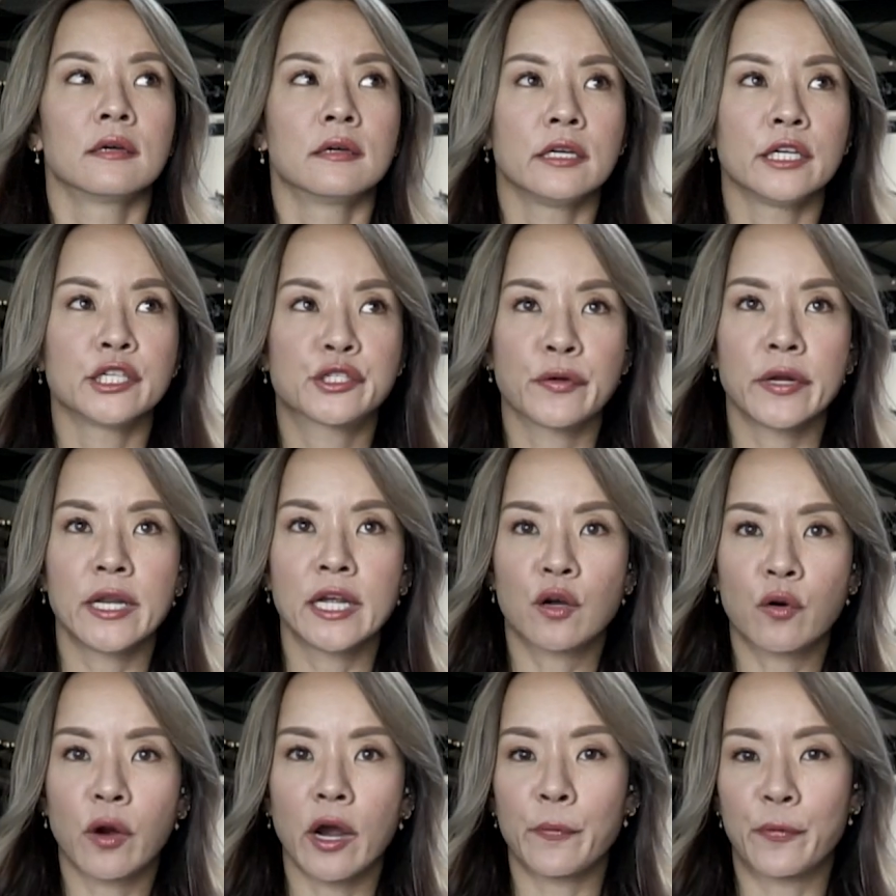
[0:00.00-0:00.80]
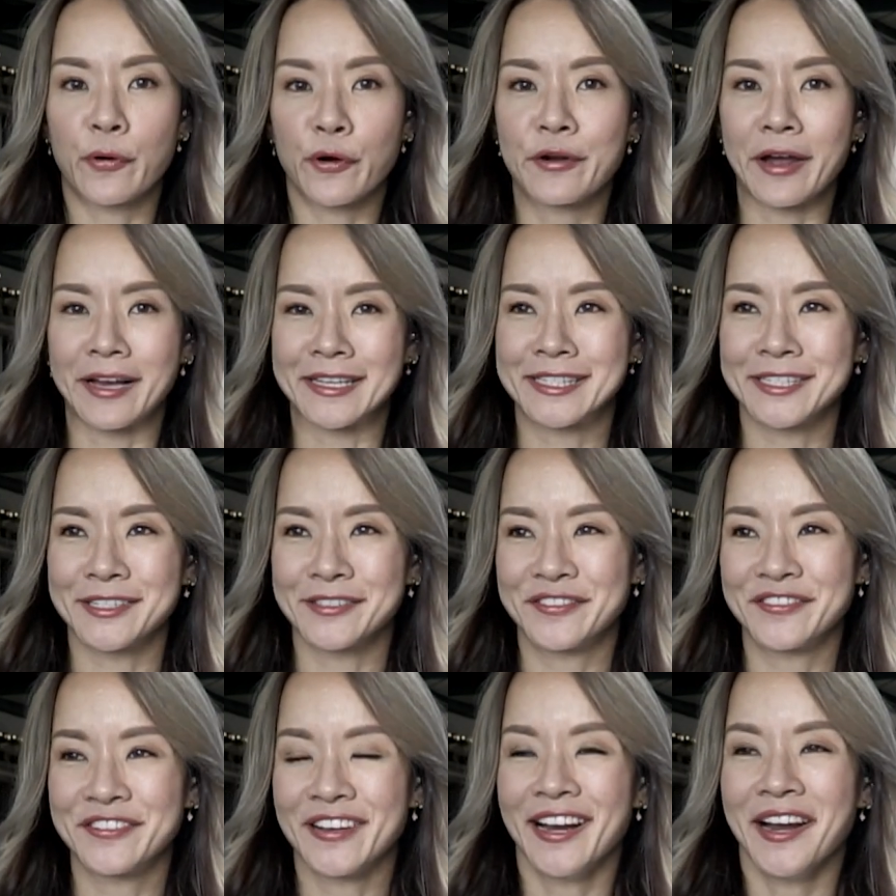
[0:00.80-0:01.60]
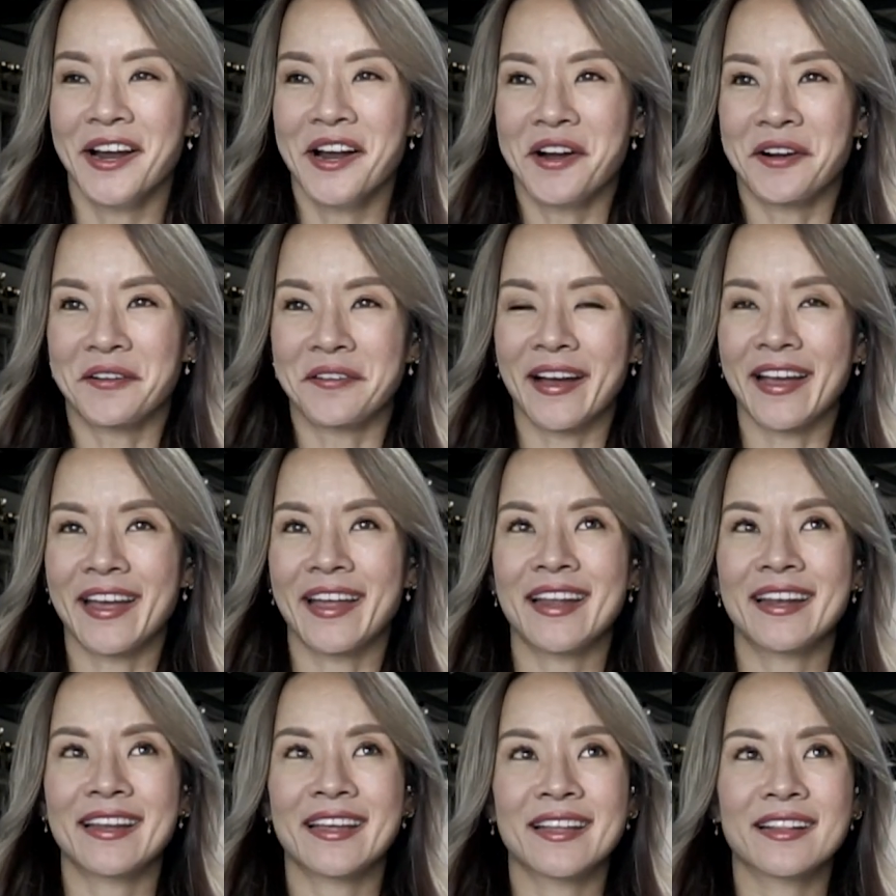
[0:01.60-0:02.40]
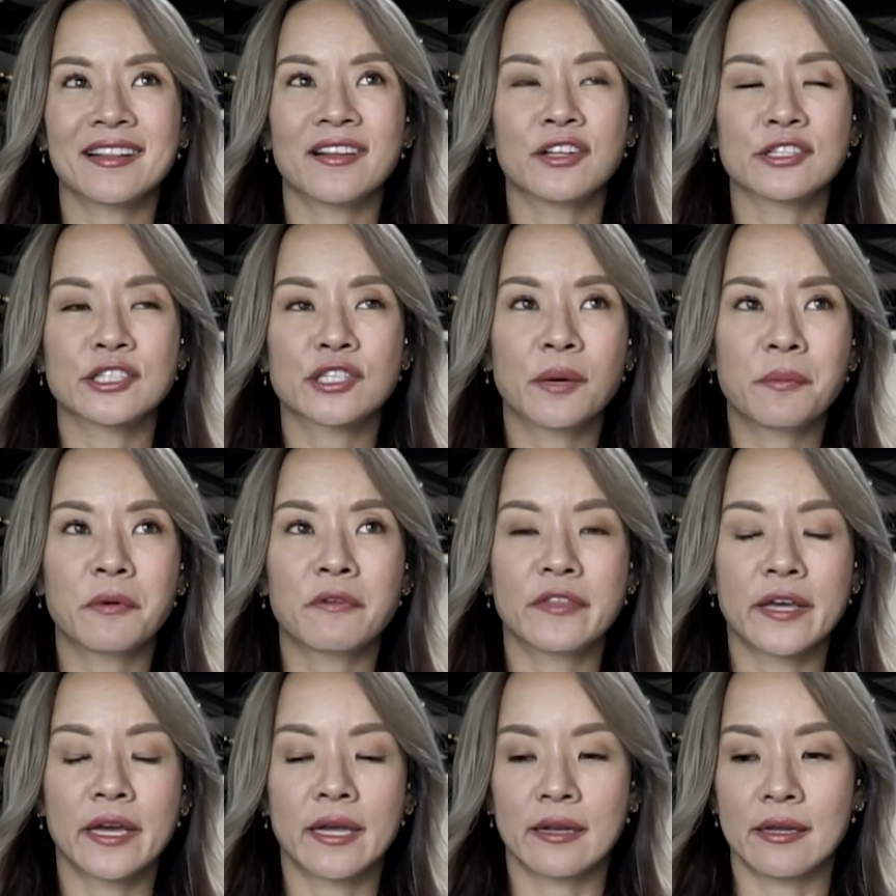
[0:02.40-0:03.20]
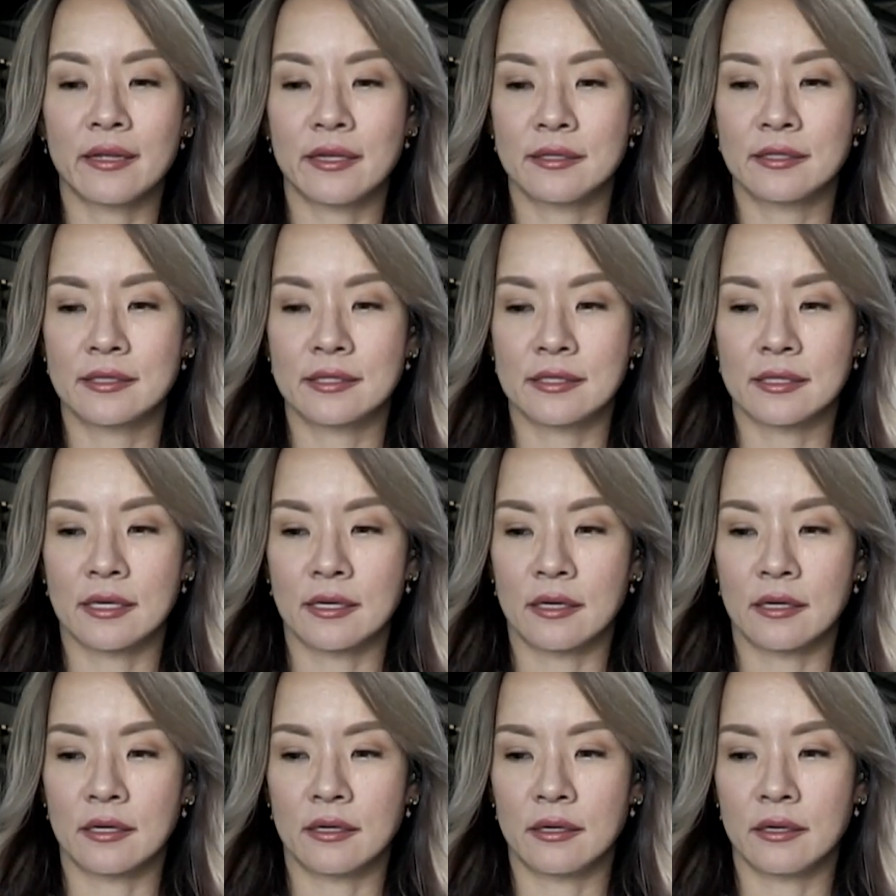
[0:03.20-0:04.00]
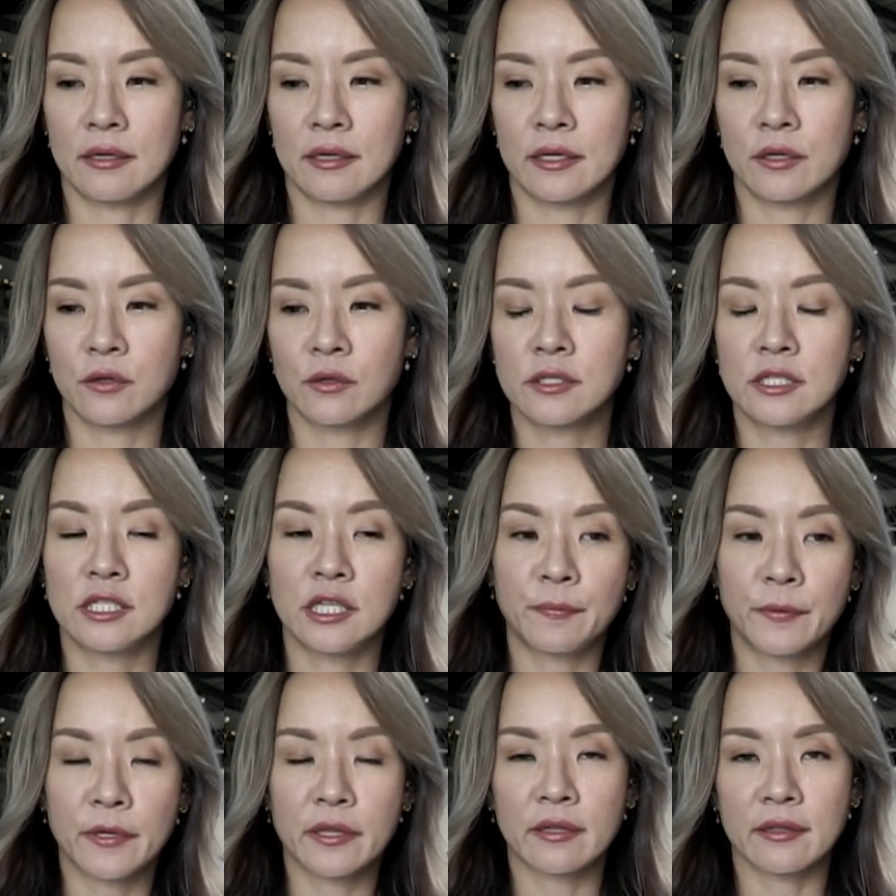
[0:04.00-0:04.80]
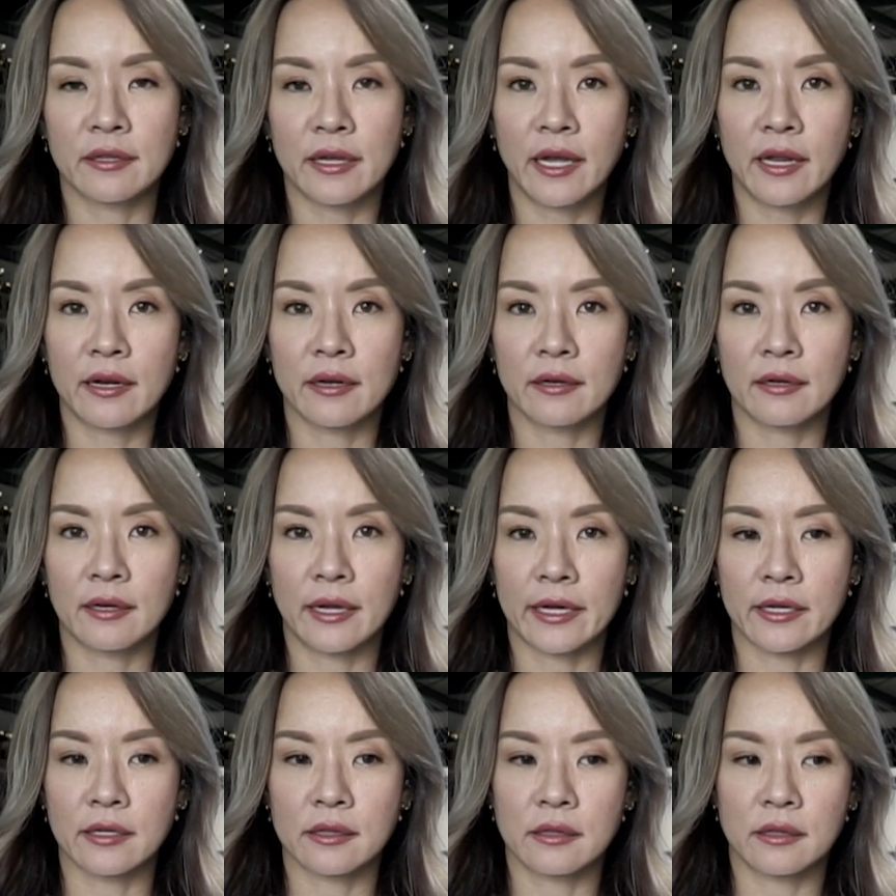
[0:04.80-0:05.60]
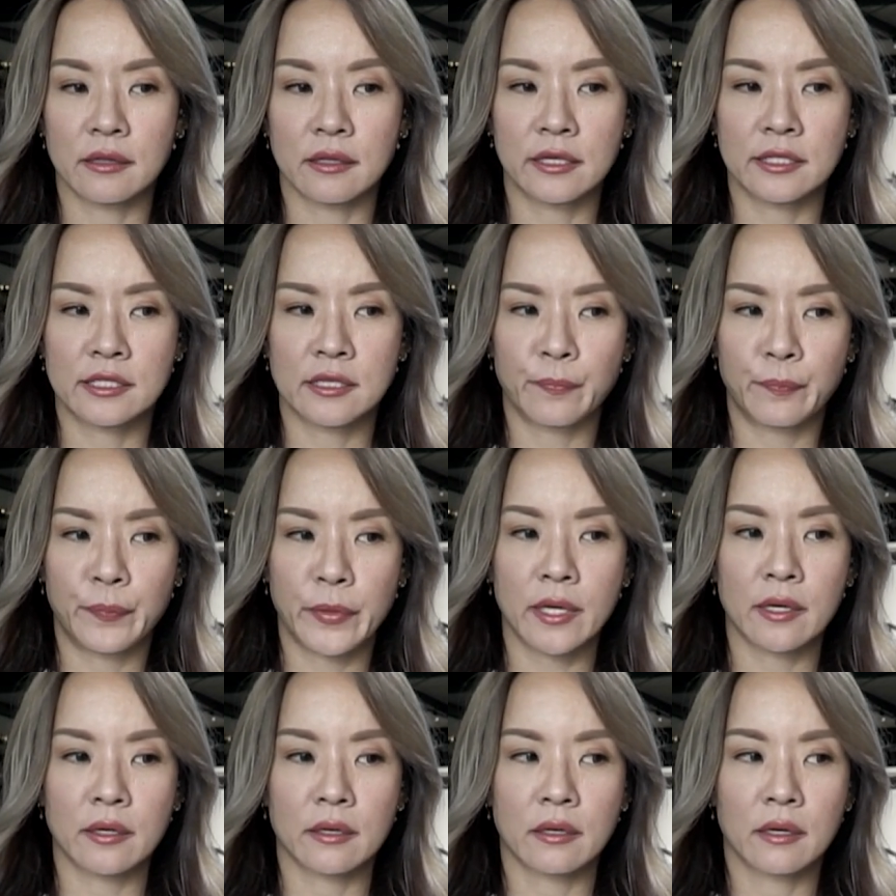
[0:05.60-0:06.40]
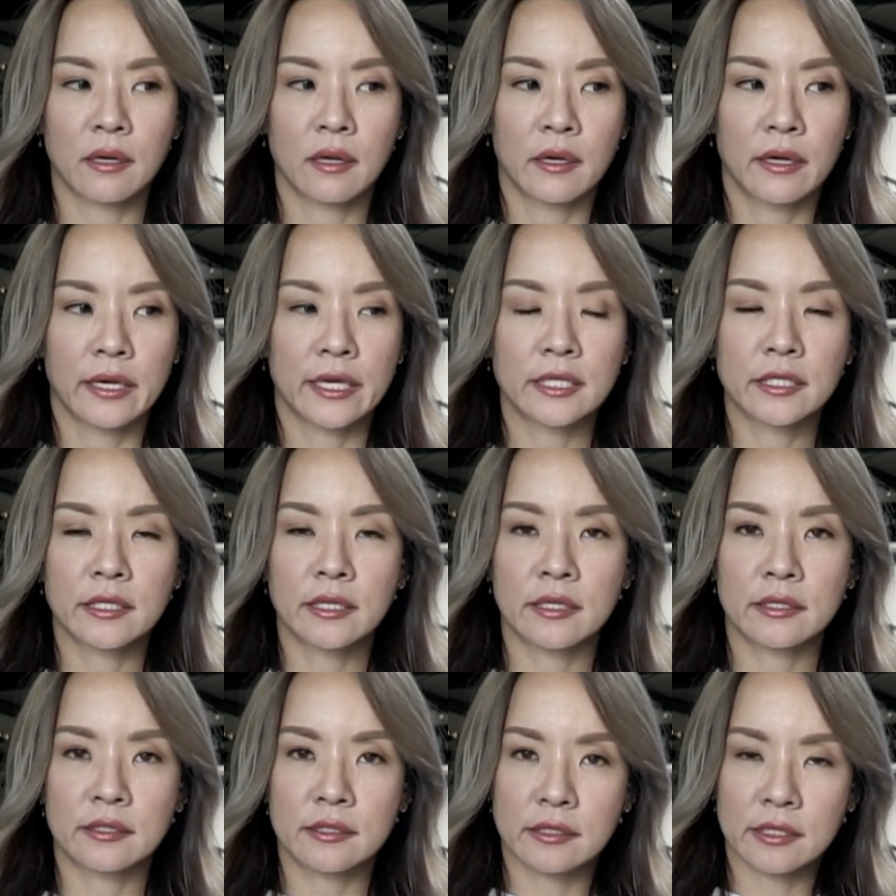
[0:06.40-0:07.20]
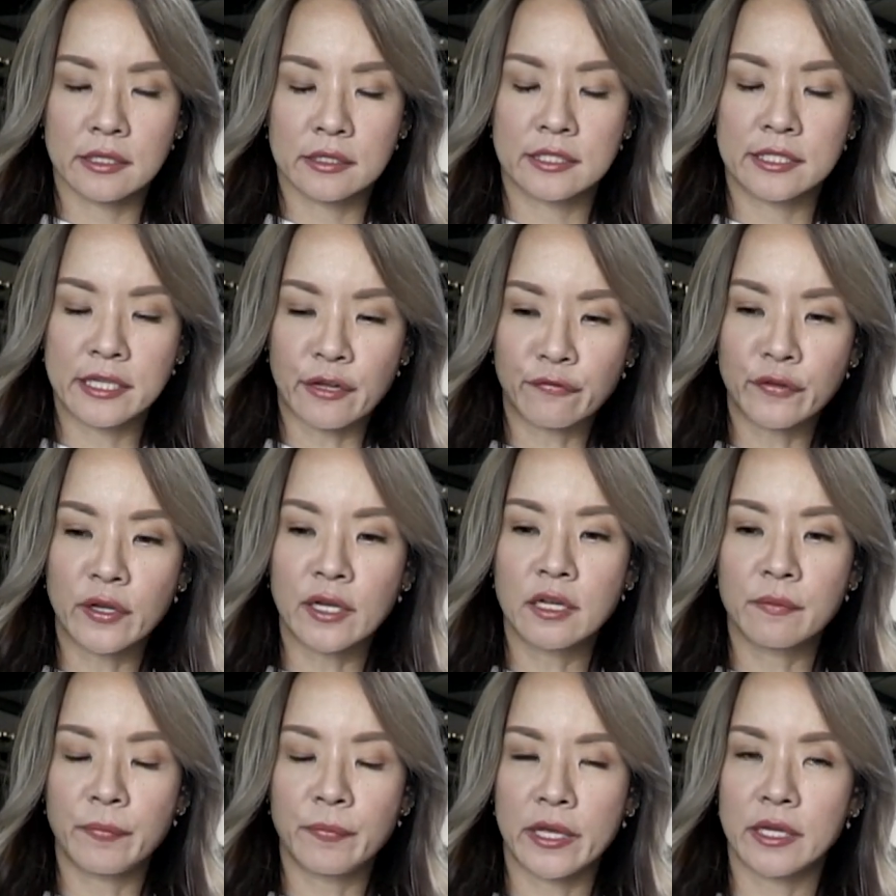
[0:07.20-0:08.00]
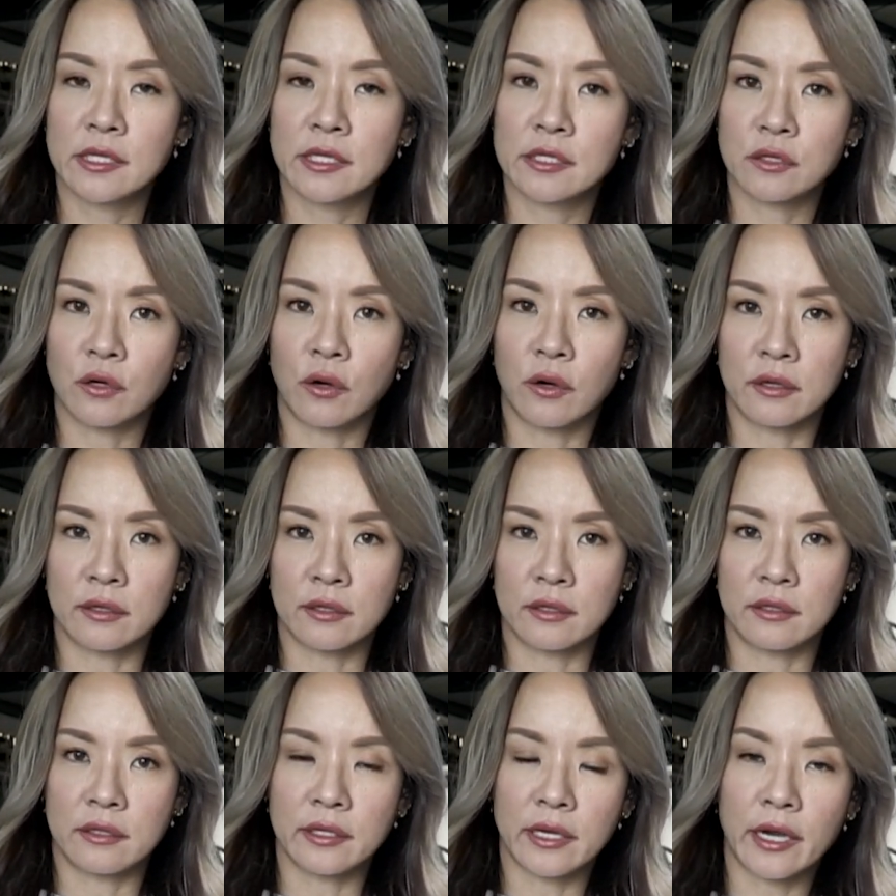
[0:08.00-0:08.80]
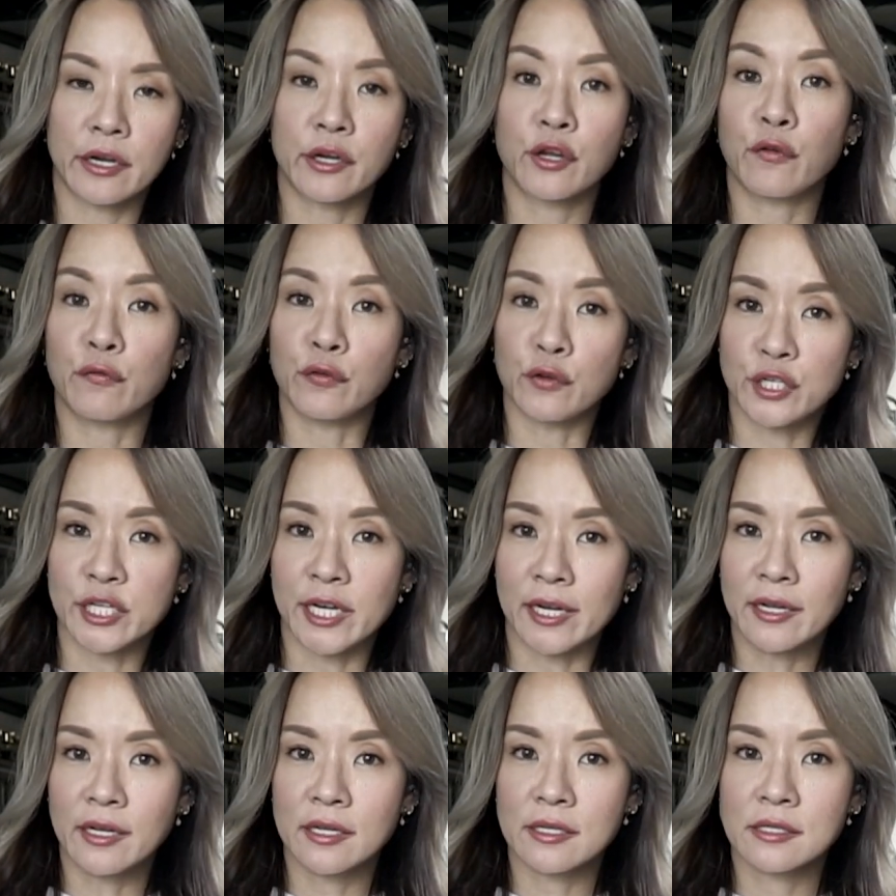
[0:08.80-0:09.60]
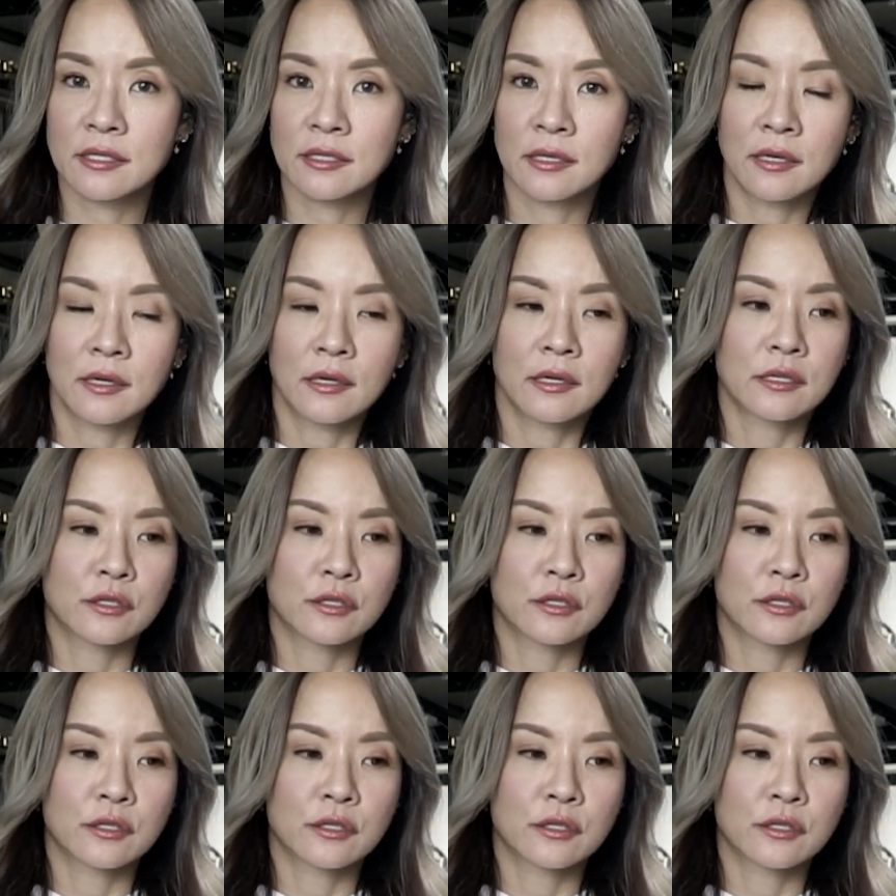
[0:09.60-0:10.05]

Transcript: It's really quite progressive, right? And then on top of that, it goes deeper than that. Like it's a bit, it's definitely based on the idea of eugenics.